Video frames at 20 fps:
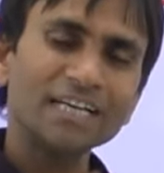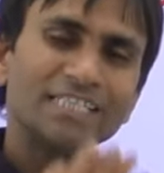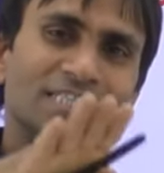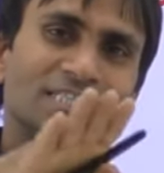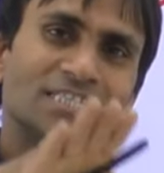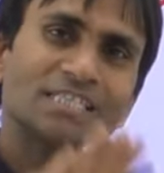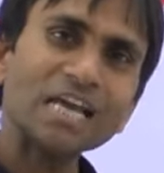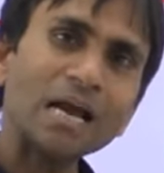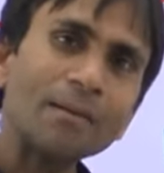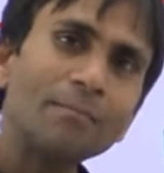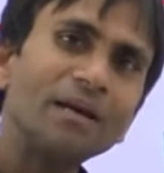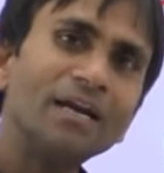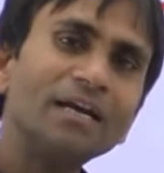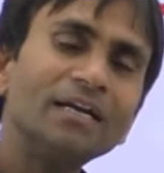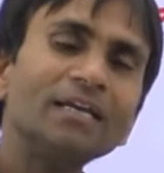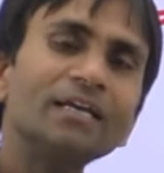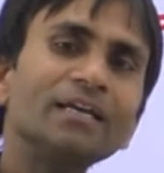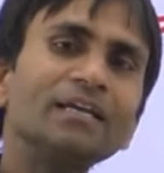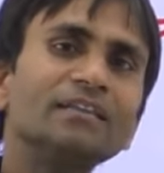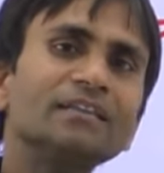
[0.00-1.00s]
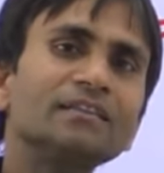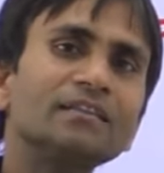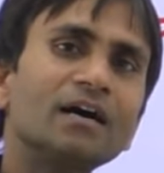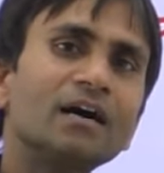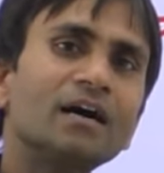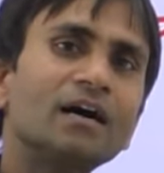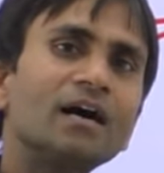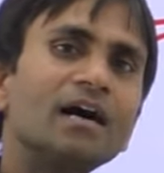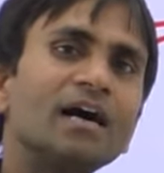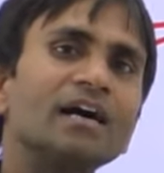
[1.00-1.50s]
stability in
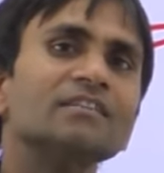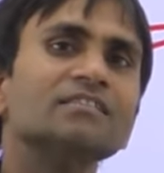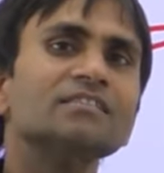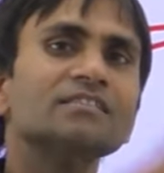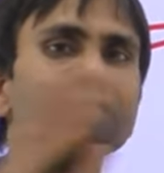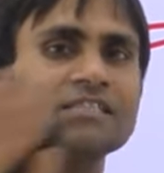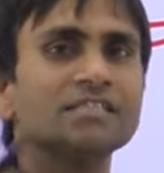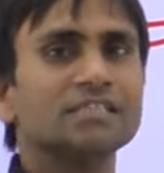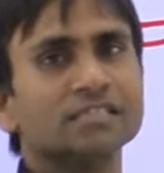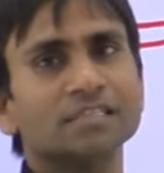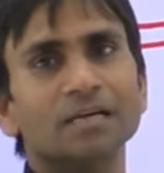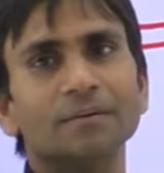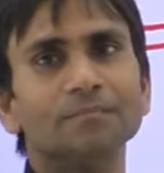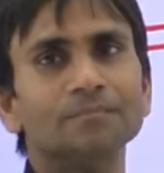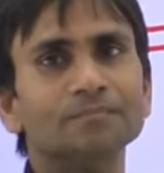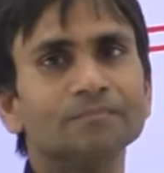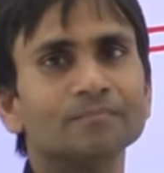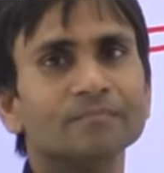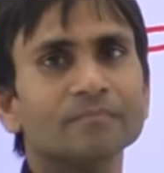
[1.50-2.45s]
the earth system,